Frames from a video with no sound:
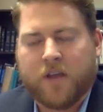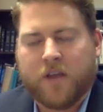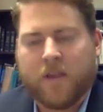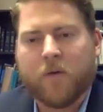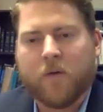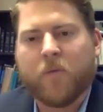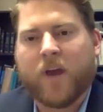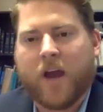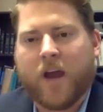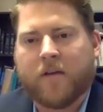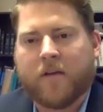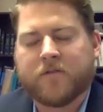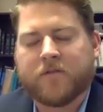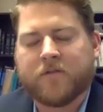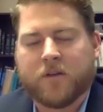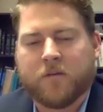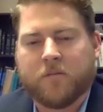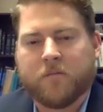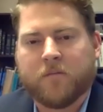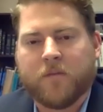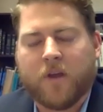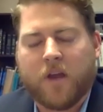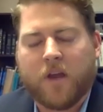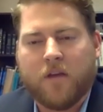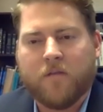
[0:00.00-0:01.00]
and then we have
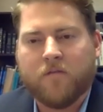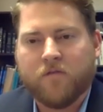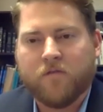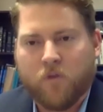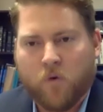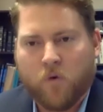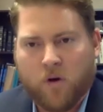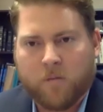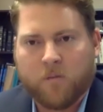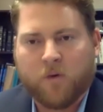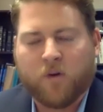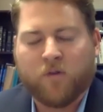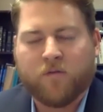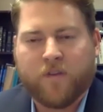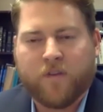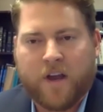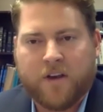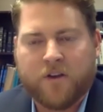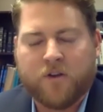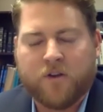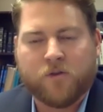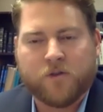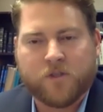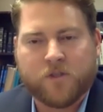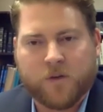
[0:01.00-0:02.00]
some informal
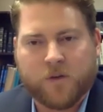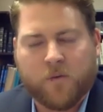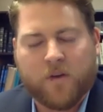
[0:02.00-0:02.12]
venues